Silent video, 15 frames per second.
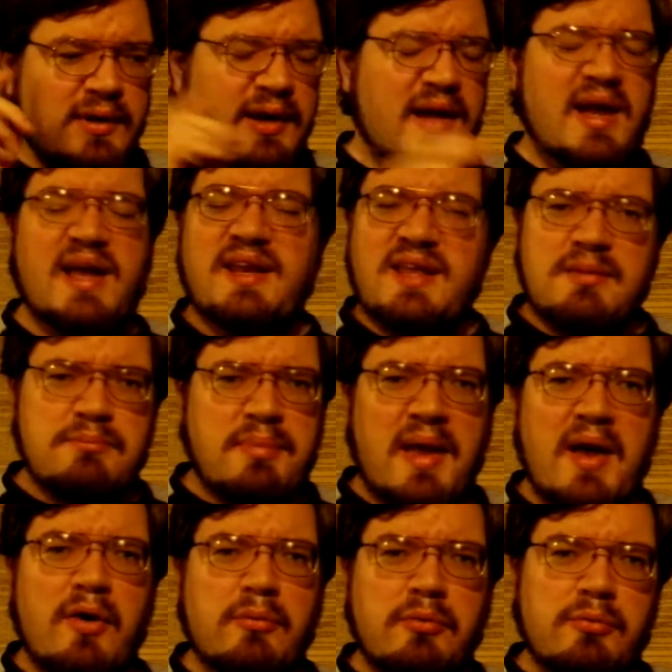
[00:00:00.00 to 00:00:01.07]
any
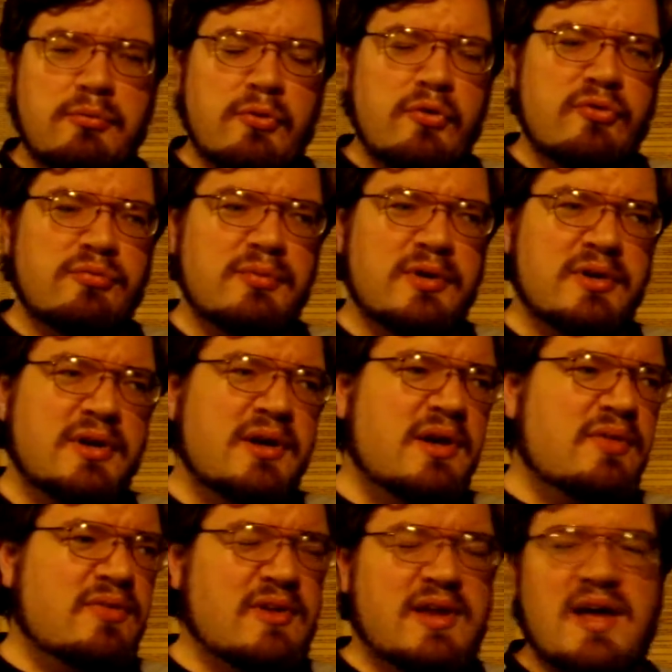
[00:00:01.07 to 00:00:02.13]
empowerment movement,
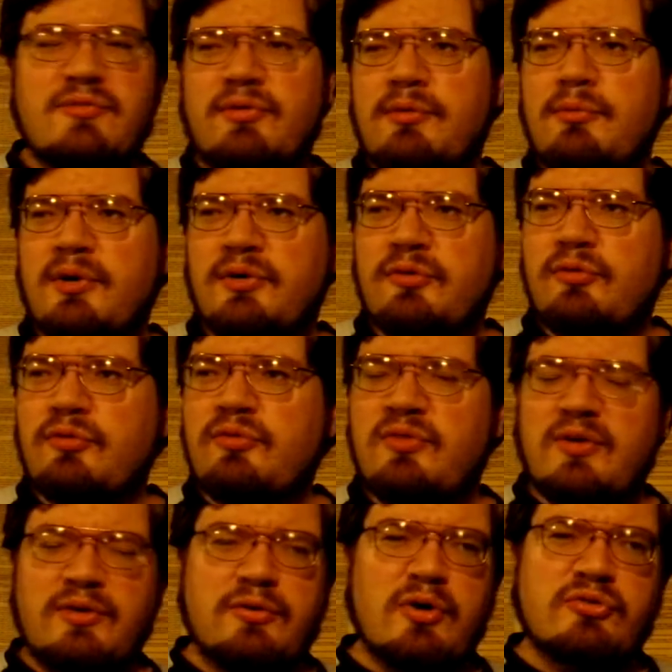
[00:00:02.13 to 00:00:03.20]
that everyone that
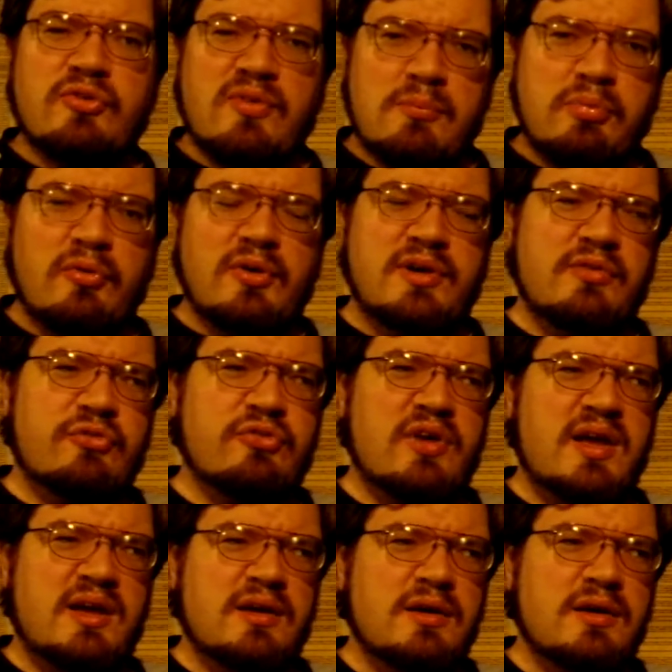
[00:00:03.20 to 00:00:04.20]
got to the point of saying,